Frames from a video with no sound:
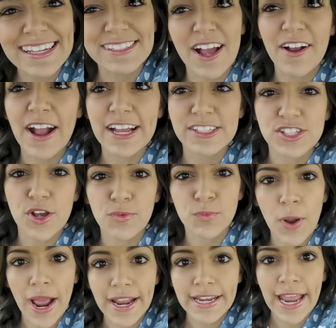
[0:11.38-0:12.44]
Alright, so
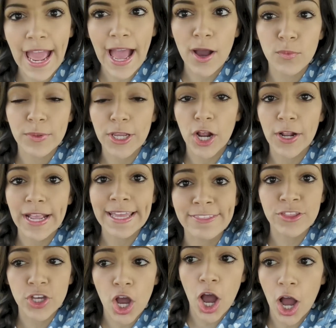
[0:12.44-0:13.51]
right now we are
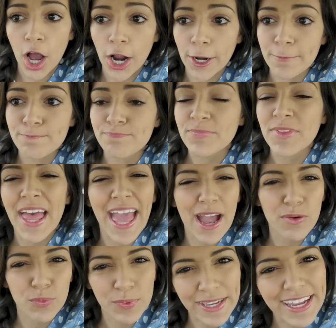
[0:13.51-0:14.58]
in the car
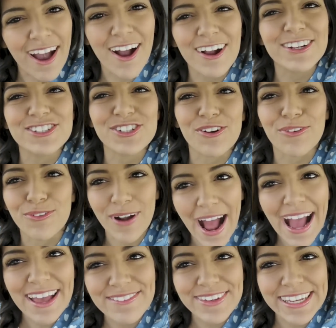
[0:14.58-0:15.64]
and we are
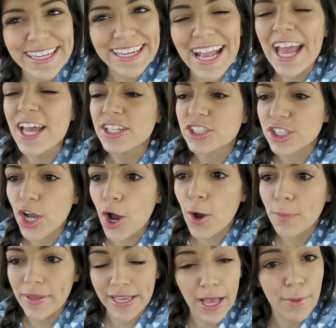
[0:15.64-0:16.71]
driving to
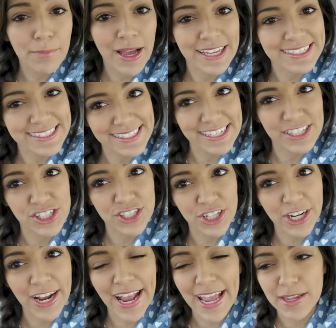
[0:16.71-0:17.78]
go pick up my sister
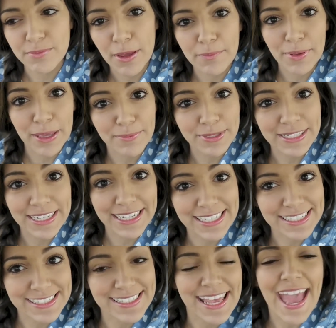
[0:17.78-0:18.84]
and my baby
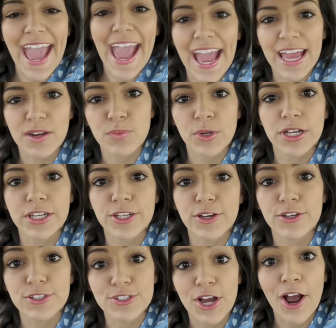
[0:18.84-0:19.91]
niece, and we're gonna
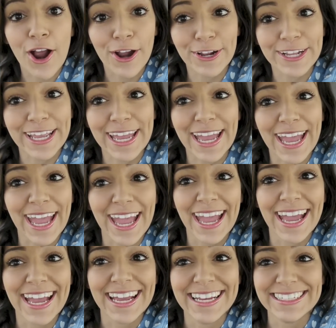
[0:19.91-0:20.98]
go to
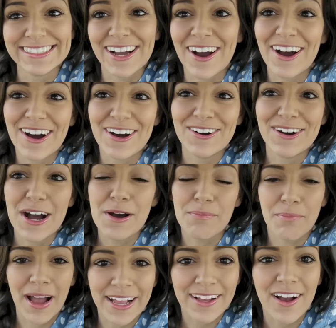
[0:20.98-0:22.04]
Target. Oh
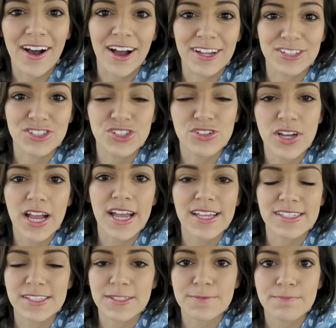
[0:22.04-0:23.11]
my gosh, you
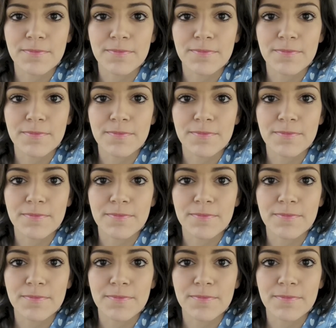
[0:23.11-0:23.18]
guys,